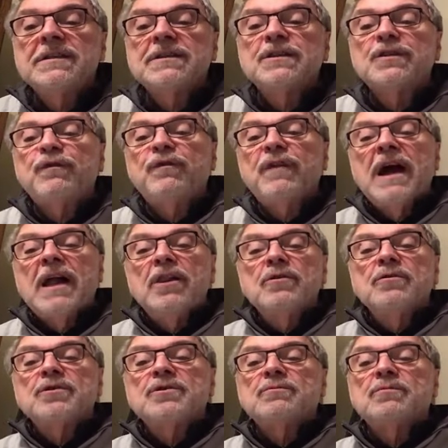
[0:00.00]
and his
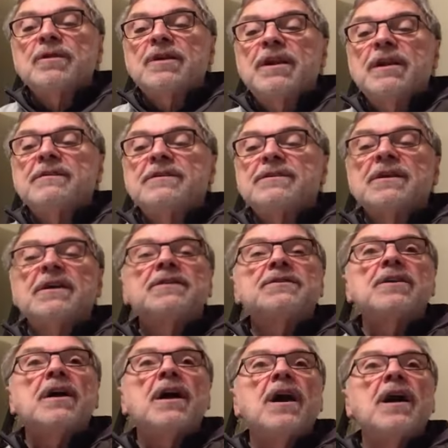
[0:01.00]
followers were given
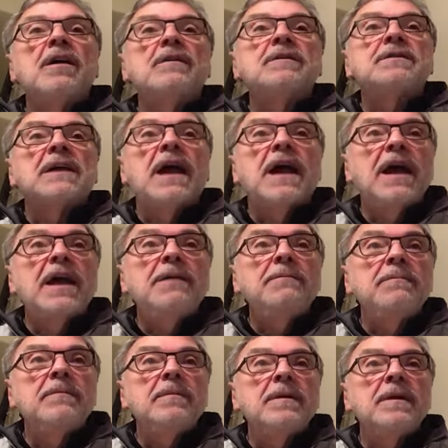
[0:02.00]
such a hard
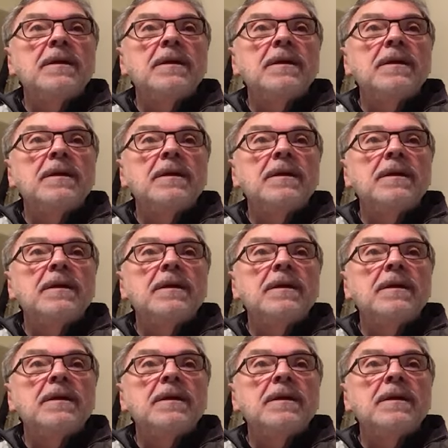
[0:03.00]
time?